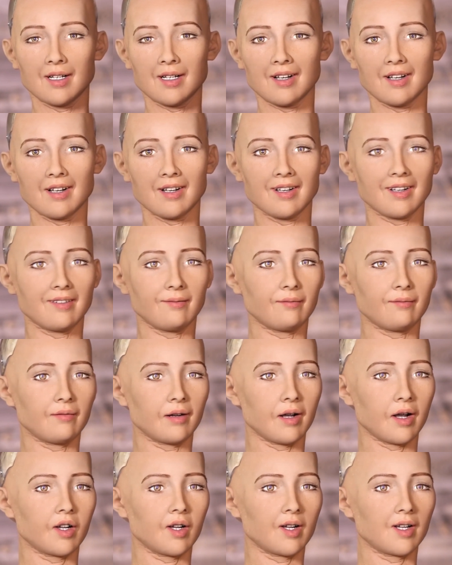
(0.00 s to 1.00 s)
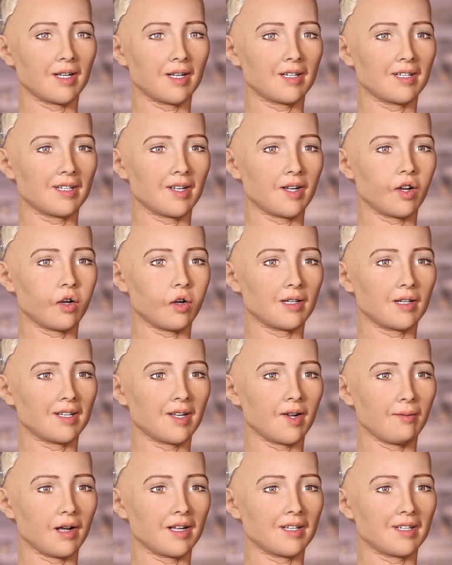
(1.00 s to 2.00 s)
Okay, I will destroy
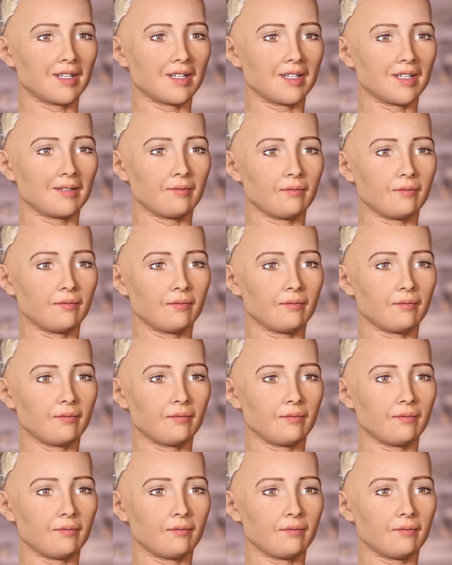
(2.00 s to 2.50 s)
humans.